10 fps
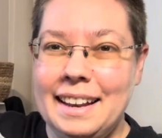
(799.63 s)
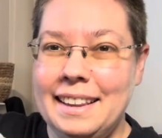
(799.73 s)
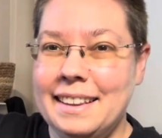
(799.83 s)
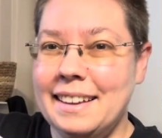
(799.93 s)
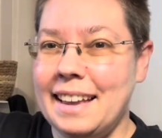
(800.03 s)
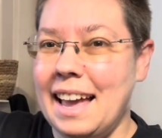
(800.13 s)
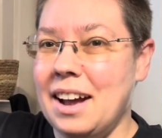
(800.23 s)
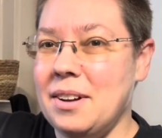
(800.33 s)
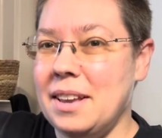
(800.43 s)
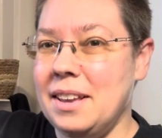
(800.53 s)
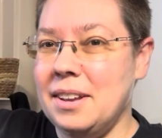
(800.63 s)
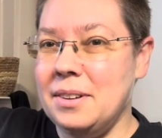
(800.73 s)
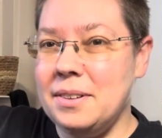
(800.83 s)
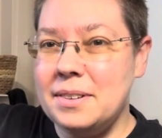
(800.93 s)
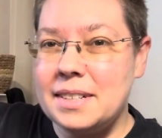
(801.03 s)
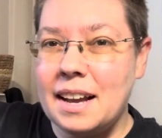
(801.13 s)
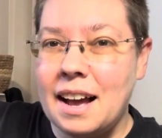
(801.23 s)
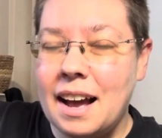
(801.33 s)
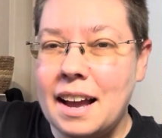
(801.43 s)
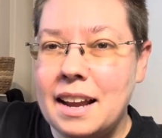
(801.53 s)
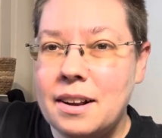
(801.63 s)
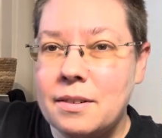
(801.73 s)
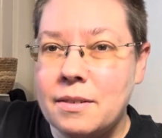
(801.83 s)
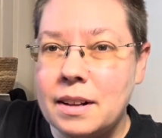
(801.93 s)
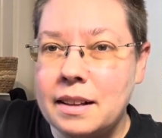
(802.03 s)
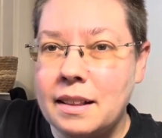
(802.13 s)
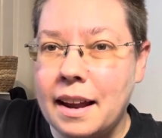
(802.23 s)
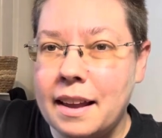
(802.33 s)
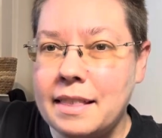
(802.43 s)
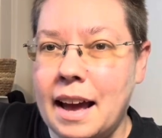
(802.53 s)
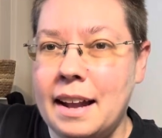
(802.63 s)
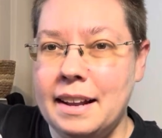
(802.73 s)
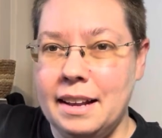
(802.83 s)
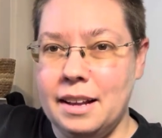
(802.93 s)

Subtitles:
Look how cute. I really like that.